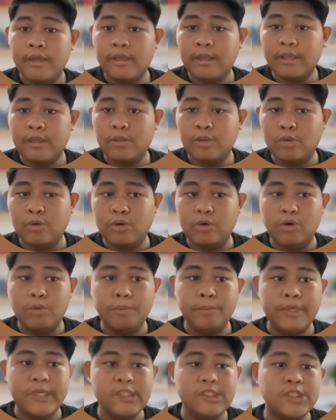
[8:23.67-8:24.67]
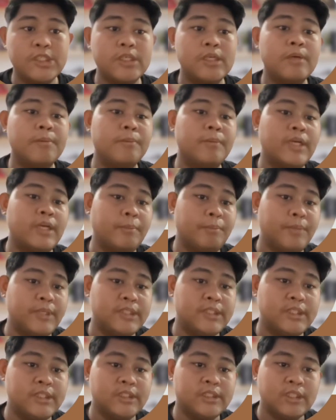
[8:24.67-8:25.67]
to measure the
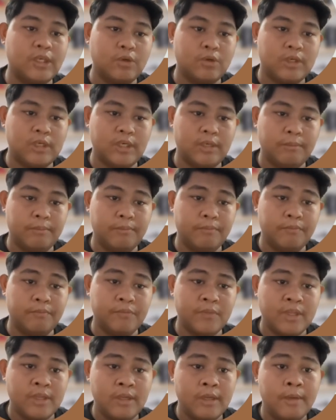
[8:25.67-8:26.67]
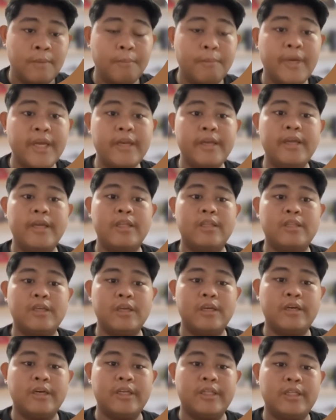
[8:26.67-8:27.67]
business outcome. By
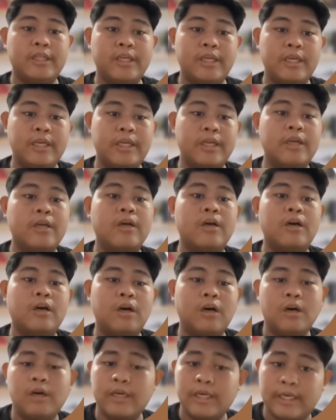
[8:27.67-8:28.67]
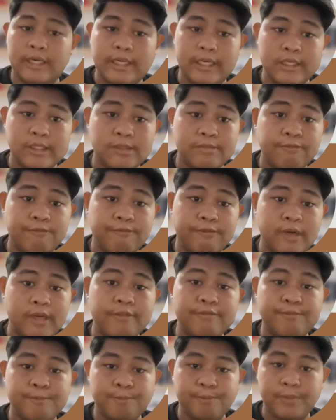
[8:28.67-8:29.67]
integrating these 5
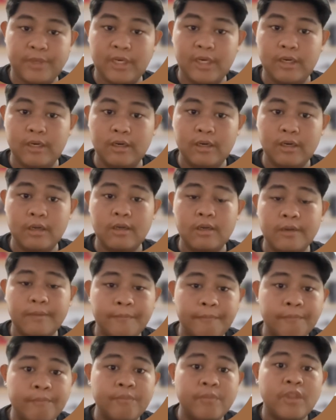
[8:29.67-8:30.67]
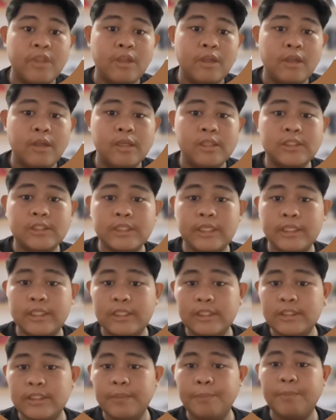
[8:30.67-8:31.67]
pillars,
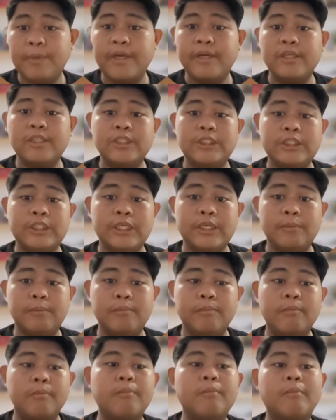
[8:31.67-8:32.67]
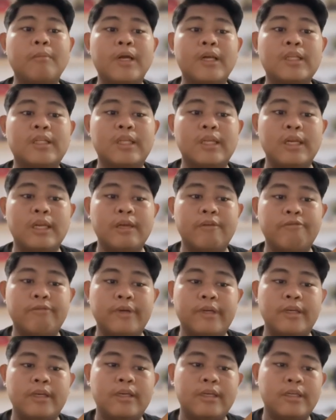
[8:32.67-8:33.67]
strategic partnership,
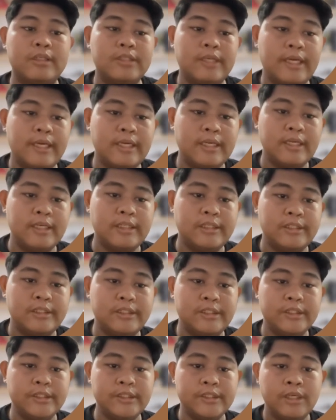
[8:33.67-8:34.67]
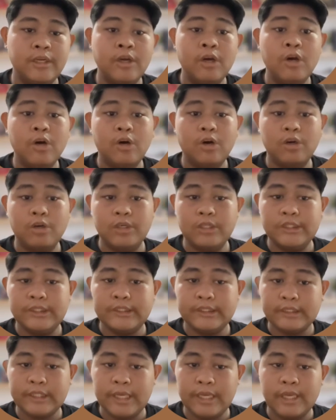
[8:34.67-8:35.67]
multi-level analysis,
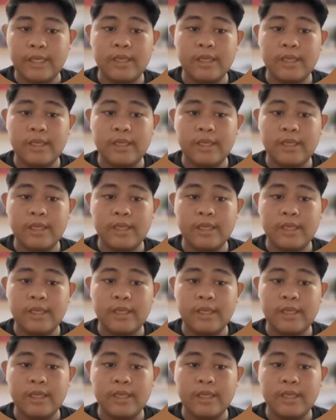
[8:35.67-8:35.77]
holistic